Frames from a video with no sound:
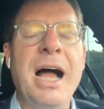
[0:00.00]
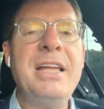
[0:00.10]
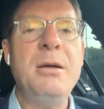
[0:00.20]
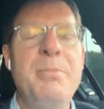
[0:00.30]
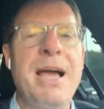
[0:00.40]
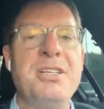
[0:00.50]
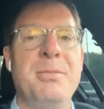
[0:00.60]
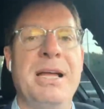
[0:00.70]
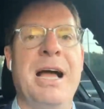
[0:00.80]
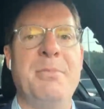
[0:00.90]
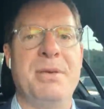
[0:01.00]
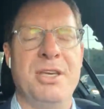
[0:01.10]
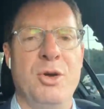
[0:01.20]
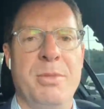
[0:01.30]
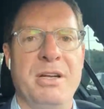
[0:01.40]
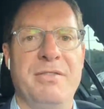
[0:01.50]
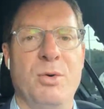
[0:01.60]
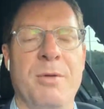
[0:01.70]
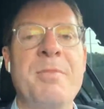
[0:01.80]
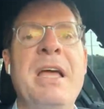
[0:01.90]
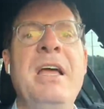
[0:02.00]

I come back to my IPO metaphor.